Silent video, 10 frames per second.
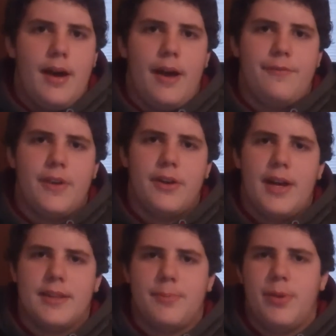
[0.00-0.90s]
I
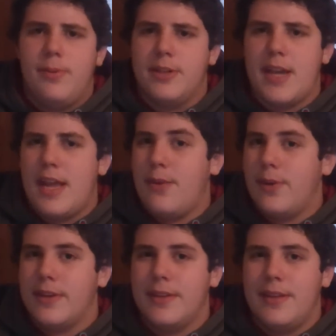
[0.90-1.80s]
figured out that pretty much
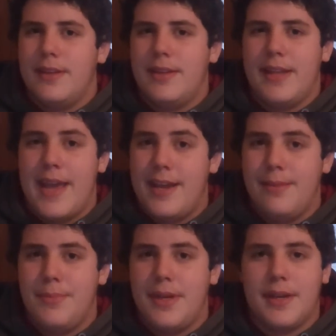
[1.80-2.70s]
anyone that
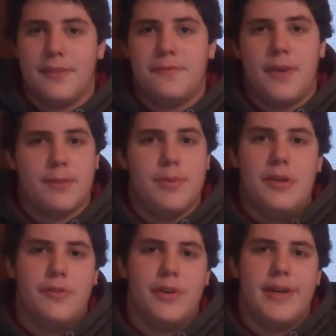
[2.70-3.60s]
hated me could have fucked
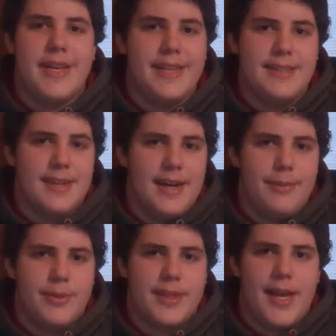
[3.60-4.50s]
me over at any
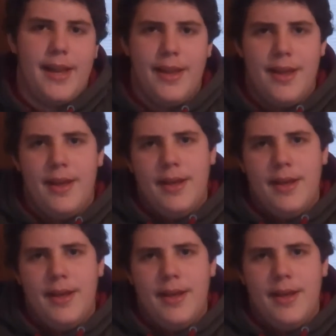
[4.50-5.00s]
time with that.